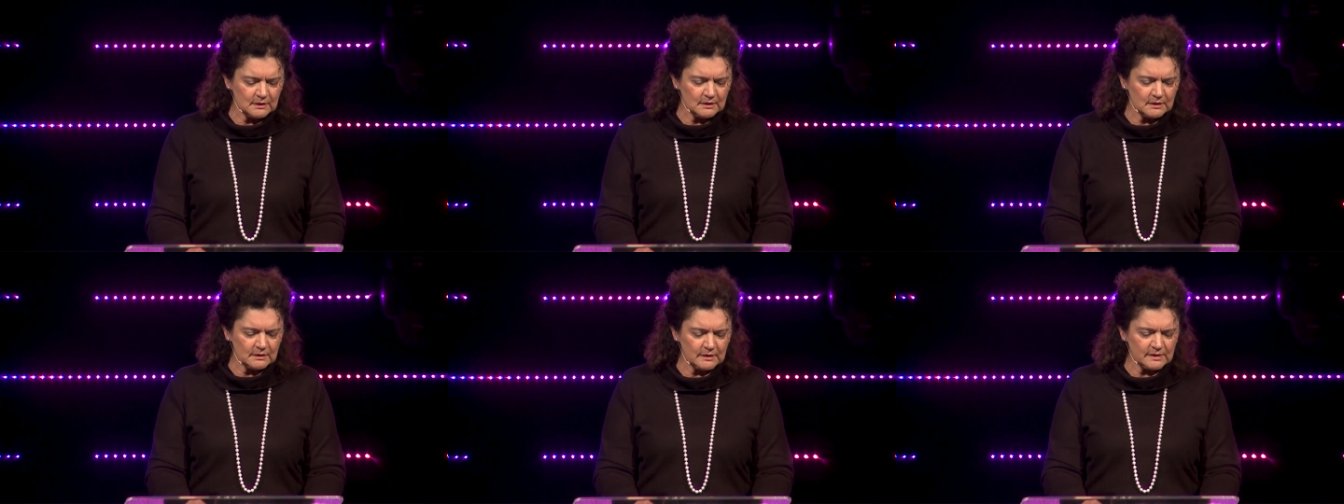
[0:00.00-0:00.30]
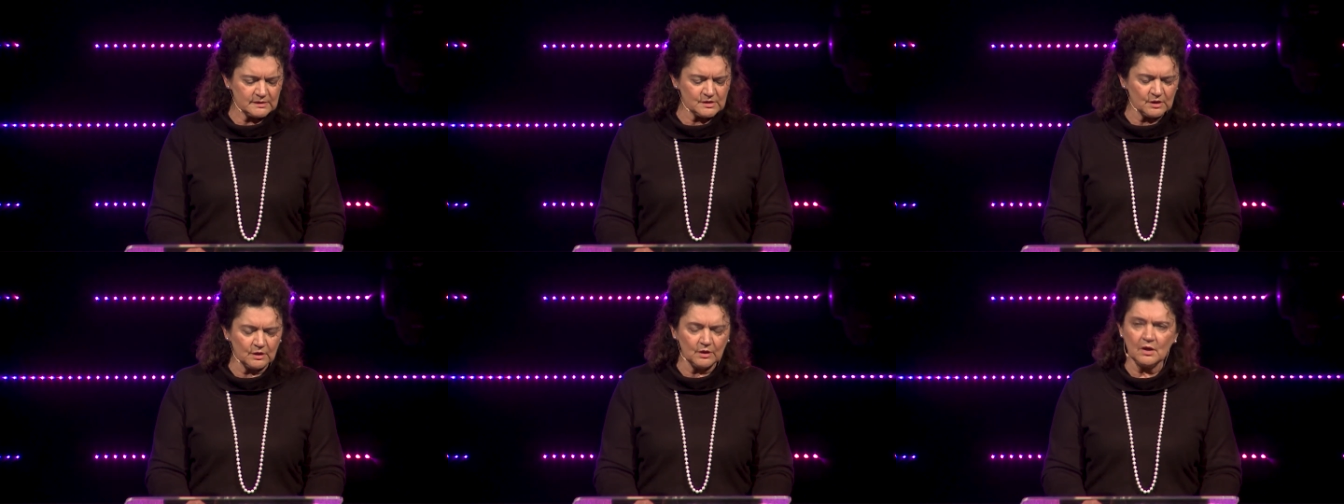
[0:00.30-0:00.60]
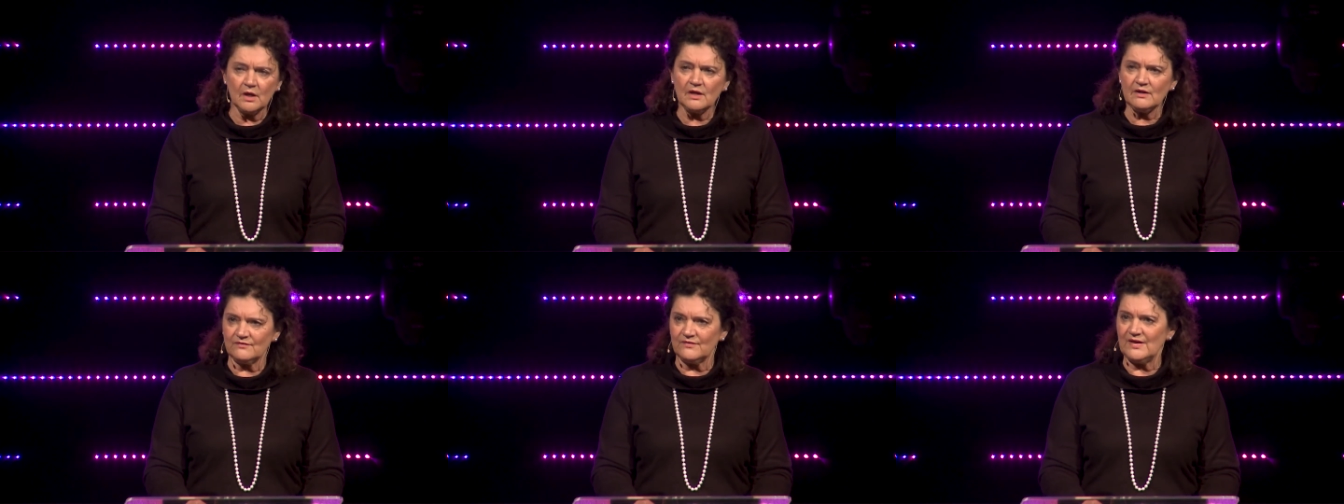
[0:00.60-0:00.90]
There's a
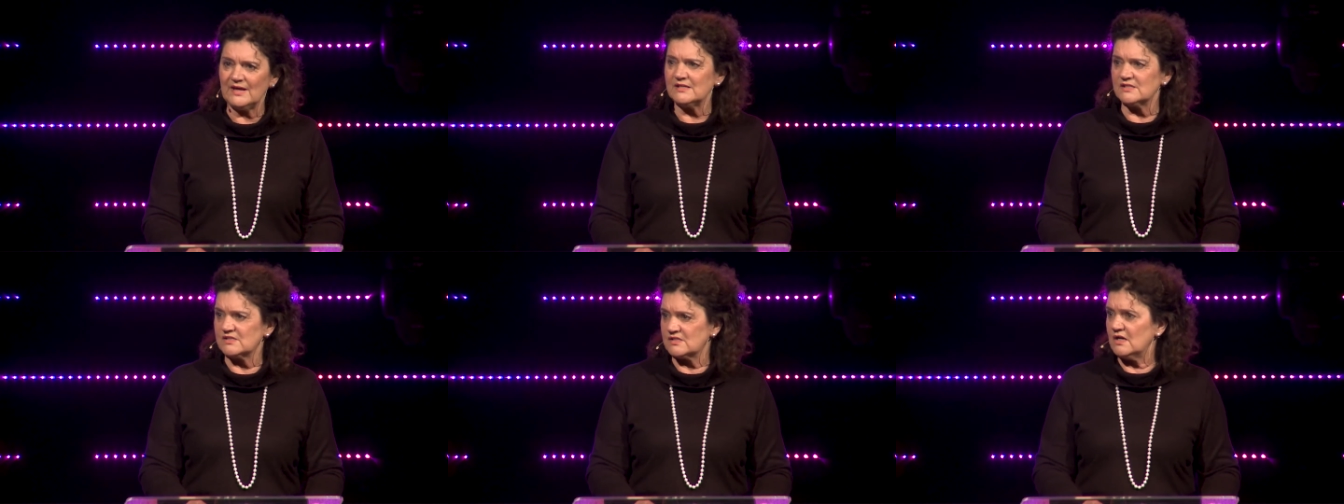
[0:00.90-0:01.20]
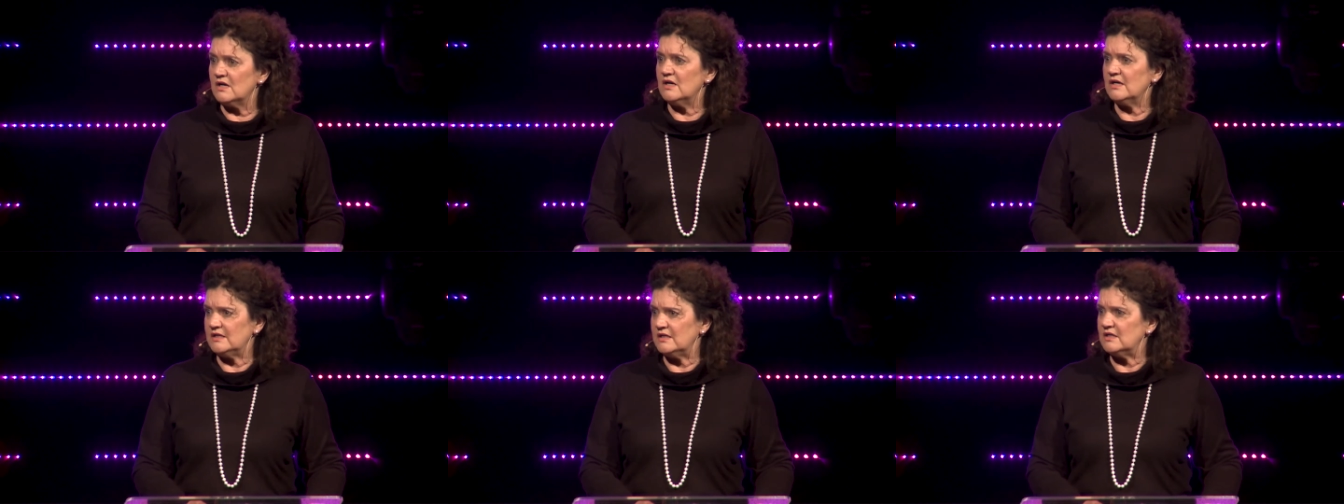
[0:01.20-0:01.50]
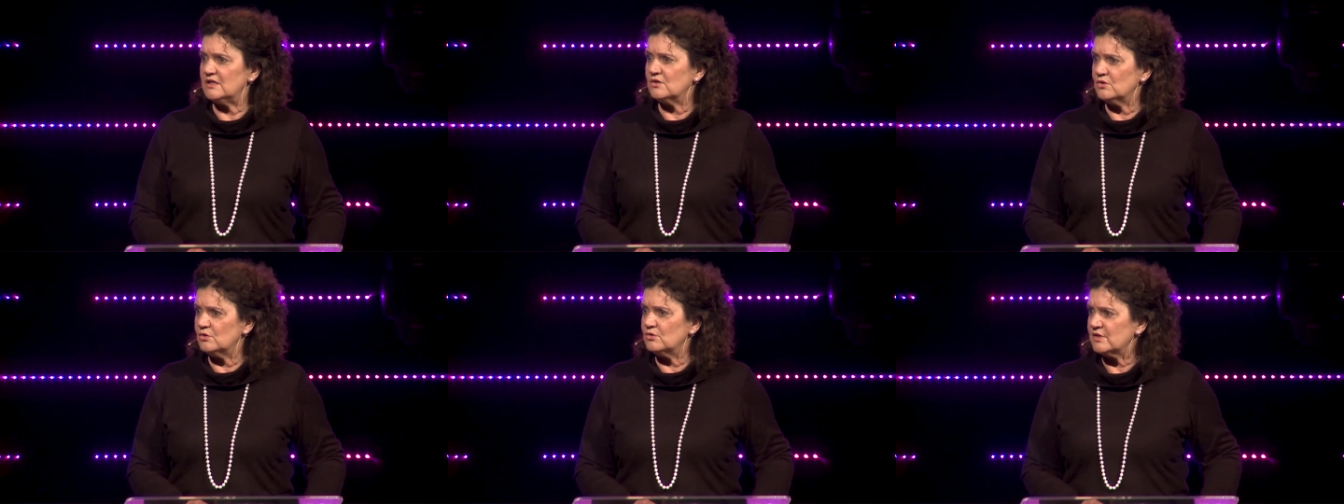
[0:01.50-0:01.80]
lot of anxiety
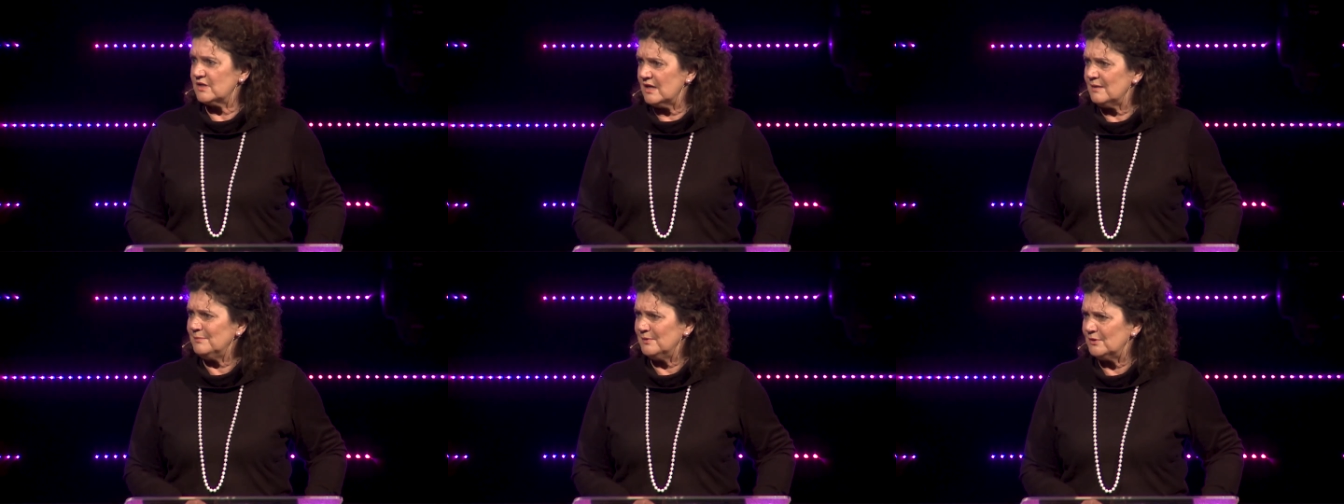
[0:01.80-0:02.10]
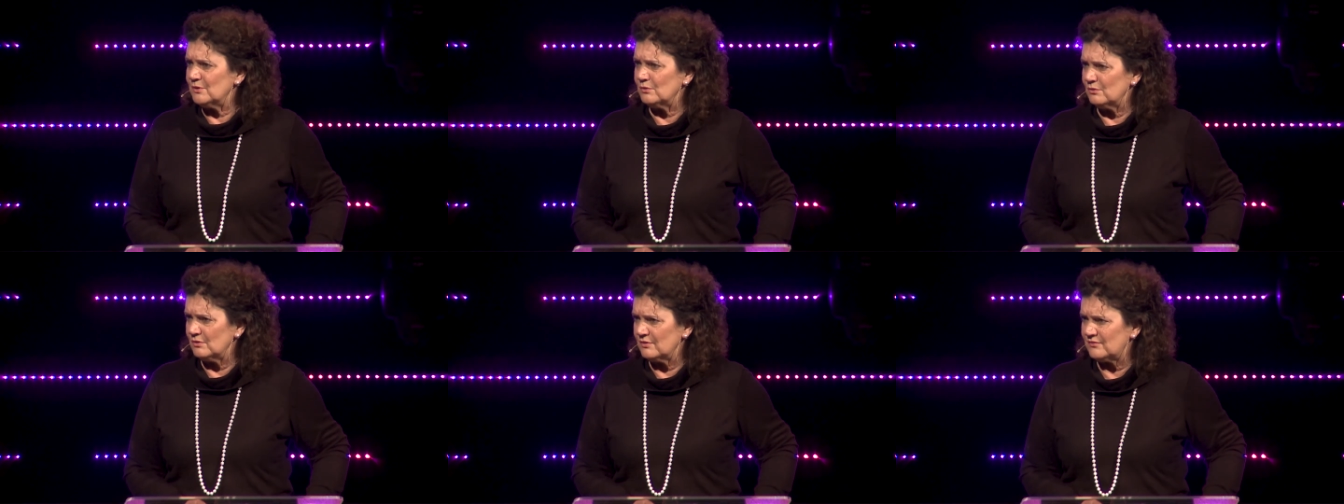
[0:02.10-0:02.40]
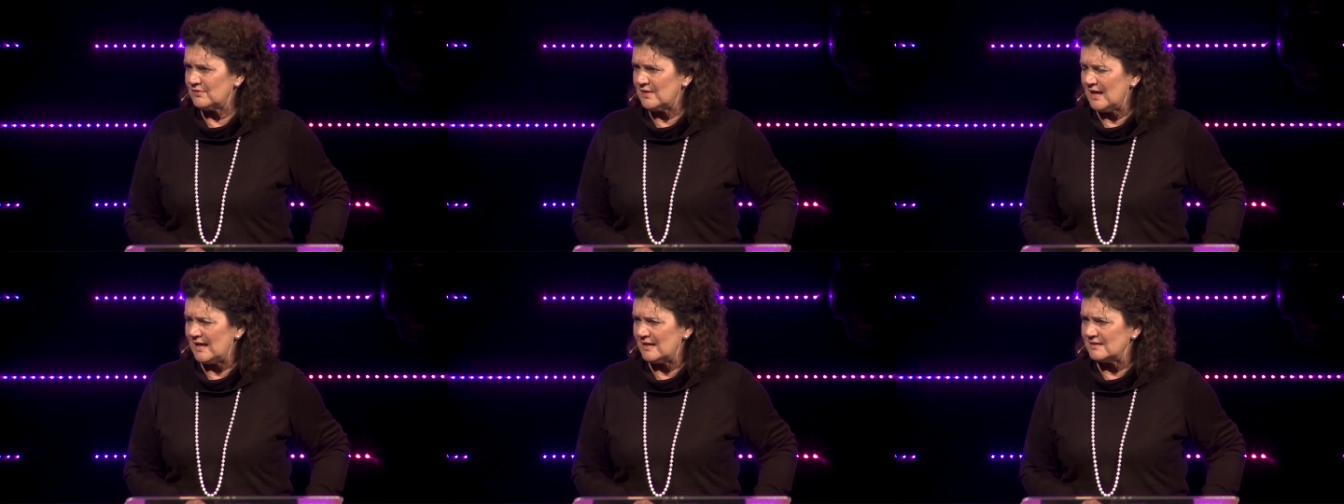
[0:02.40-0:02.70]
caught up in all of
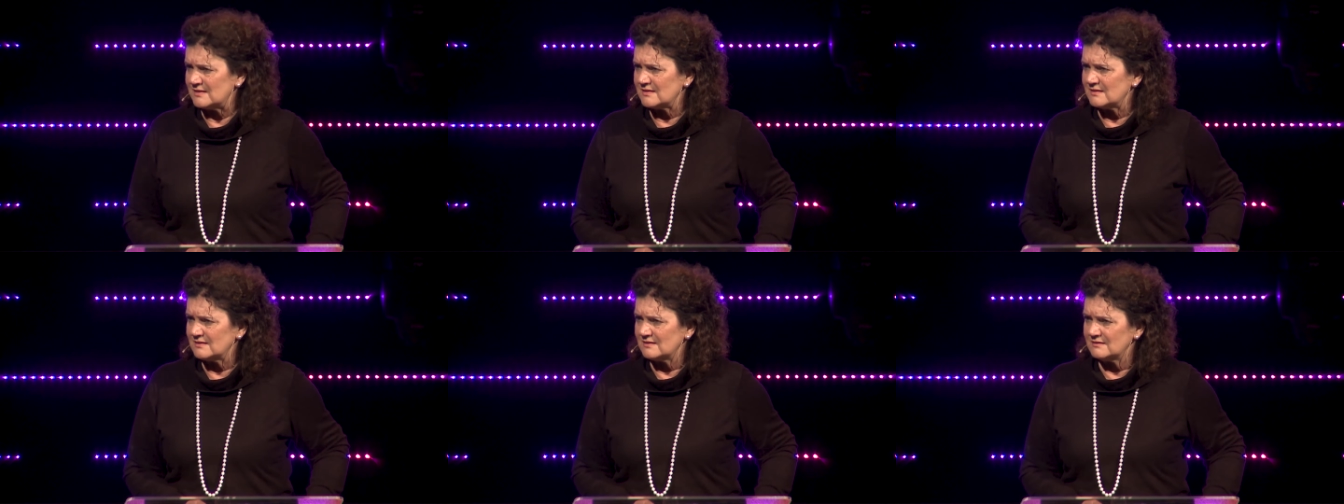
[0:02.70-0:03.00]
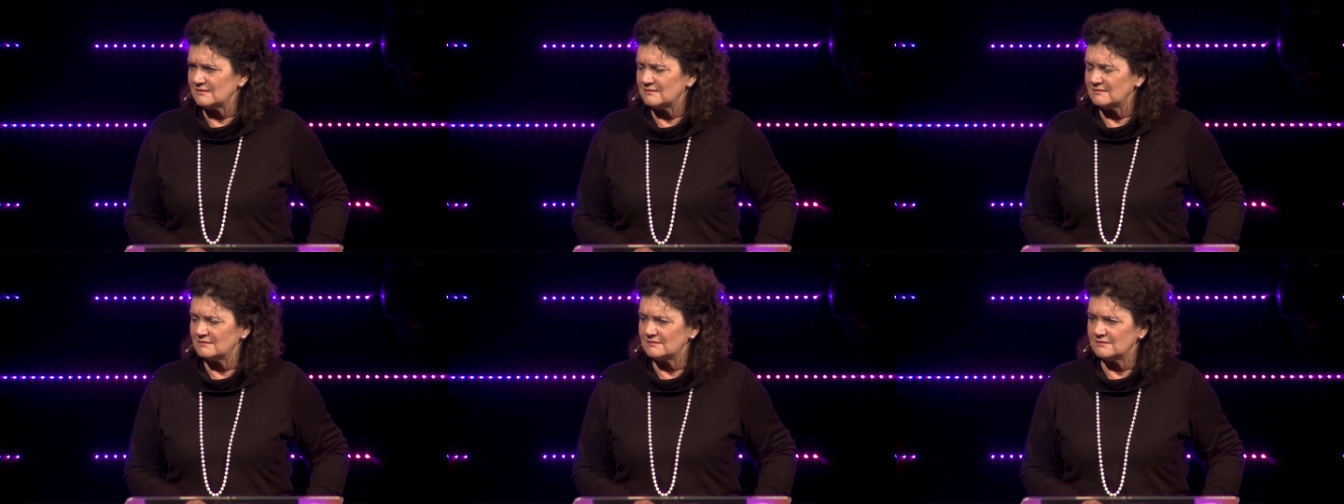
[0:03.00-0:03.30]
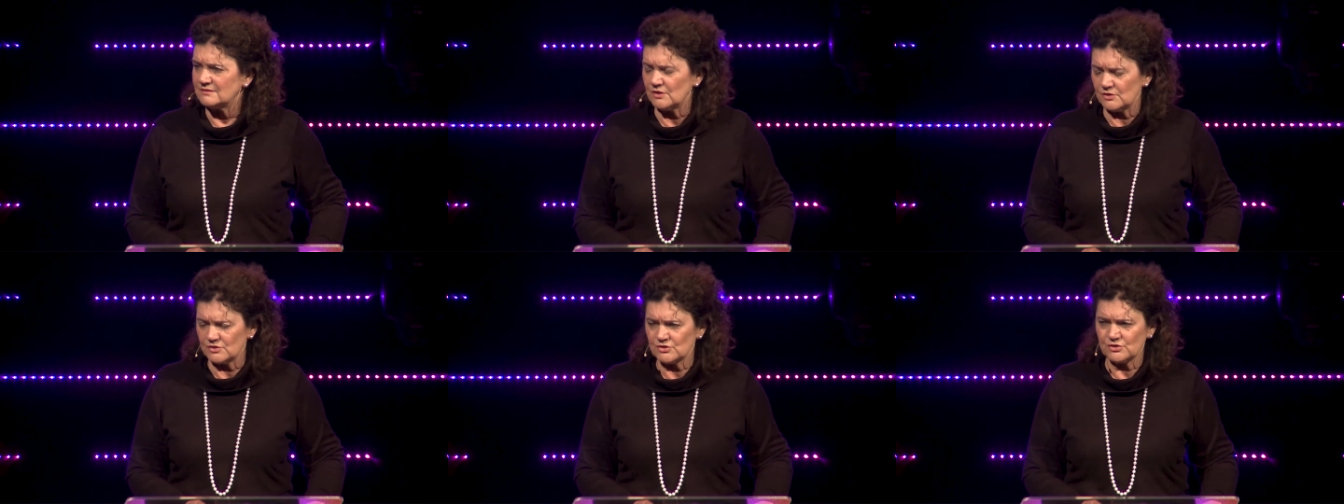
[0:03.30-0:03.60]
that,
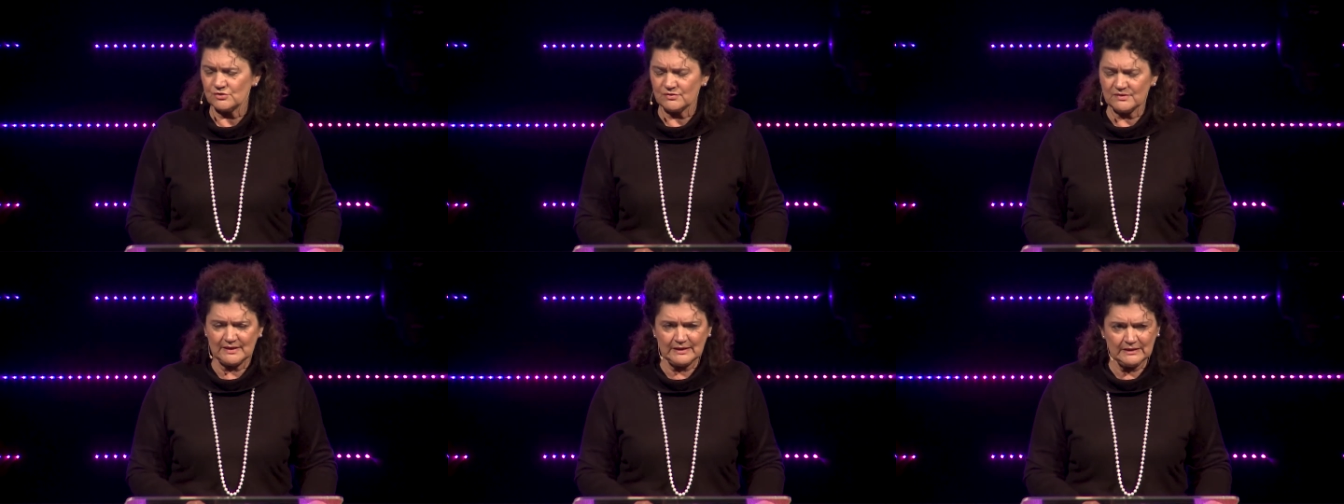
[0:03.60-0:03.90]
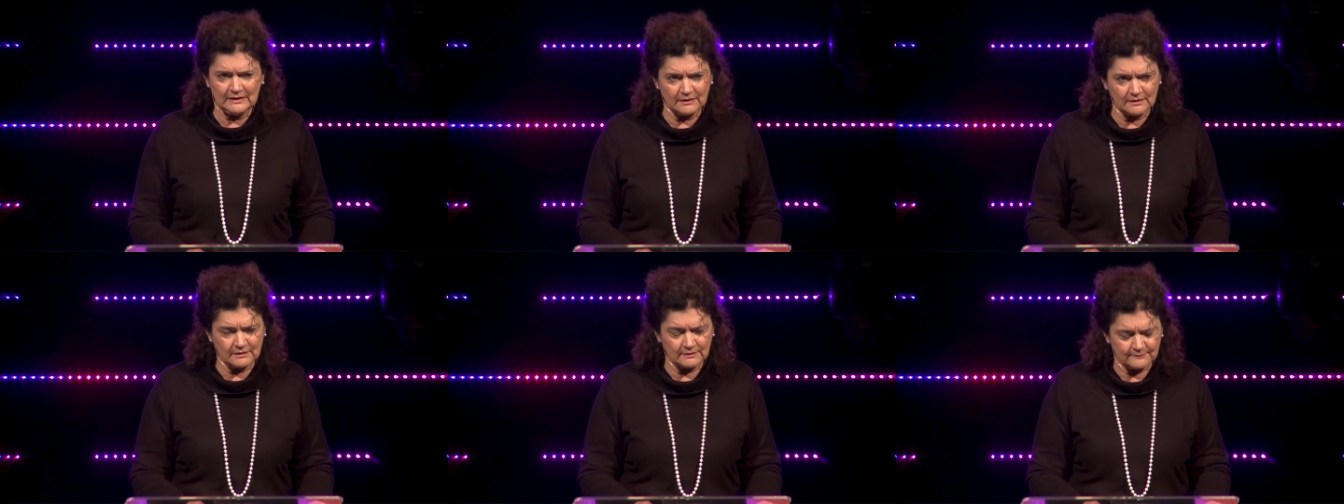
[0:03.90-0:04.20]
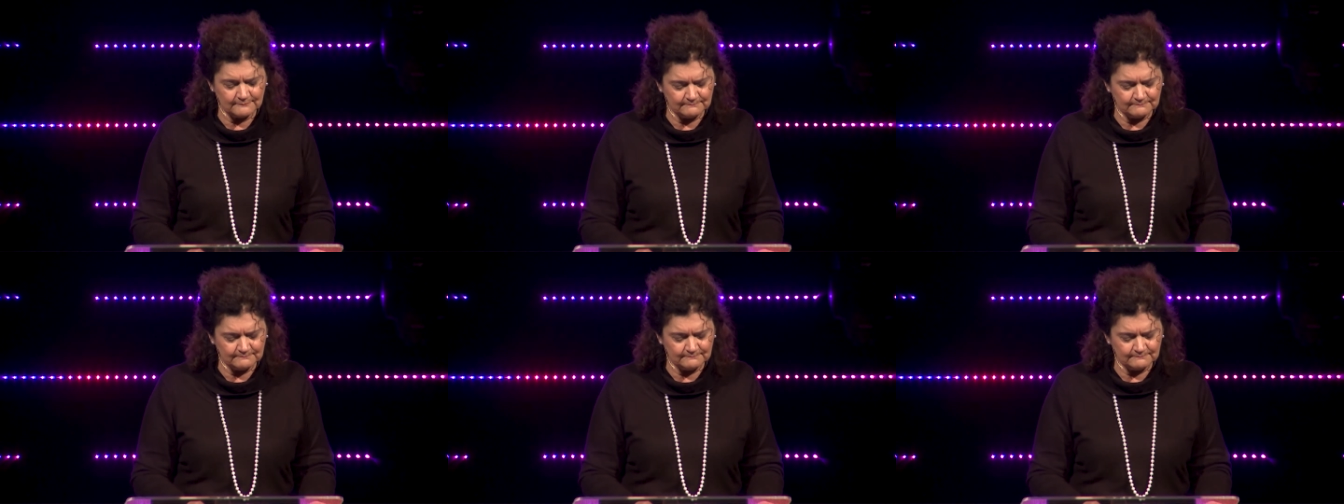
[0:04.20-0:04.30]
don't you think?